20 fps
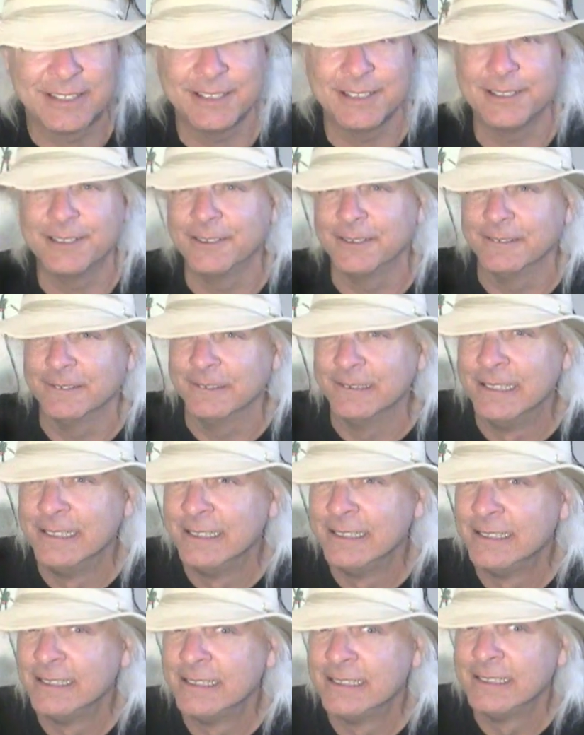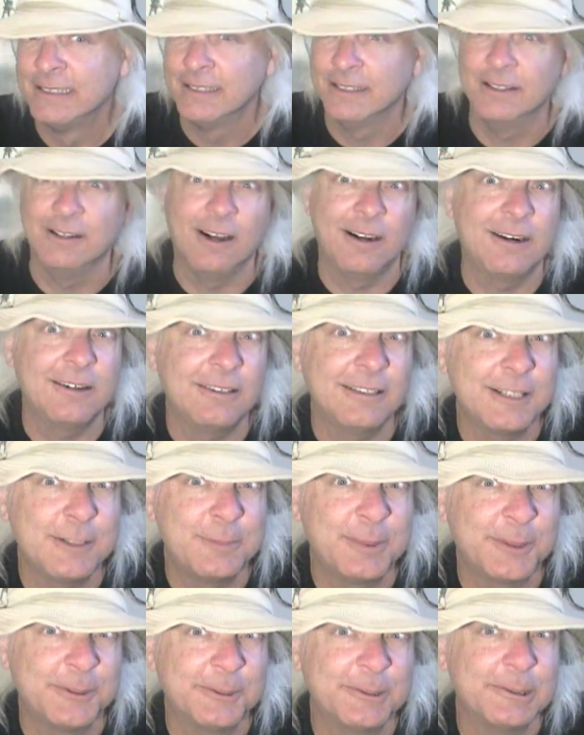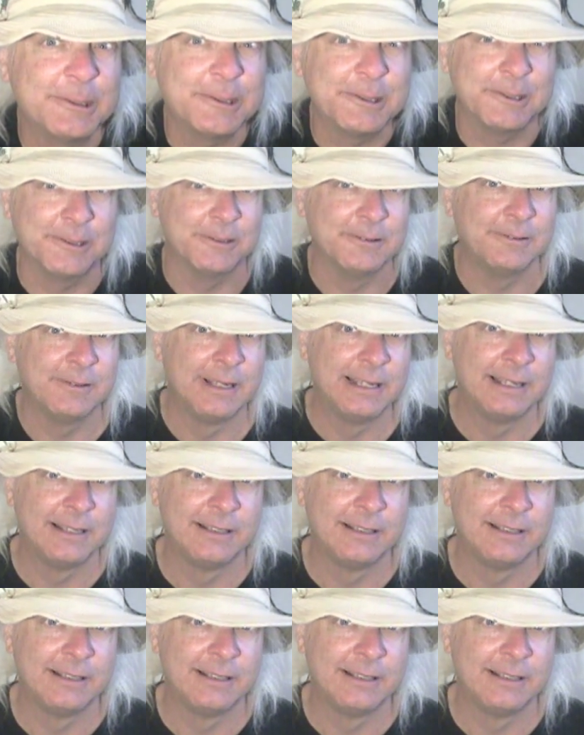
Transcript: there are liberal.